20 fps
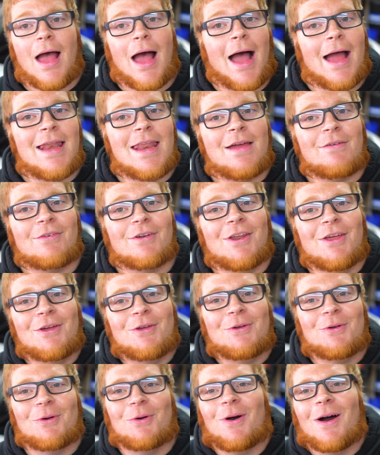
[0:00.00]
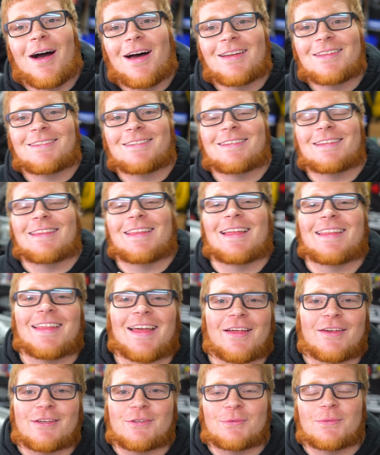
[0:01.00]
I never knew, honestly, that the
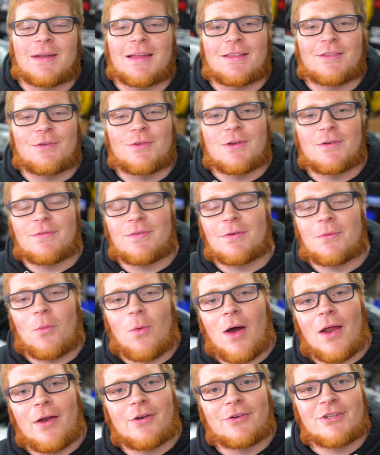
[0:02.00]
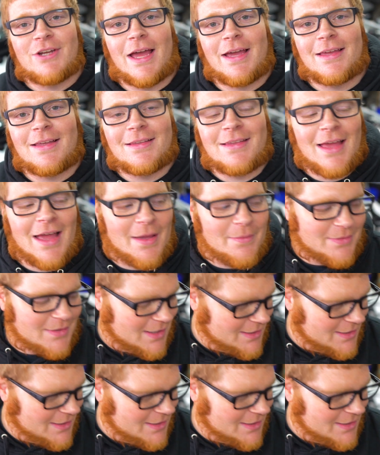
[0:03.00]
LS1 had 2 different water jacket types.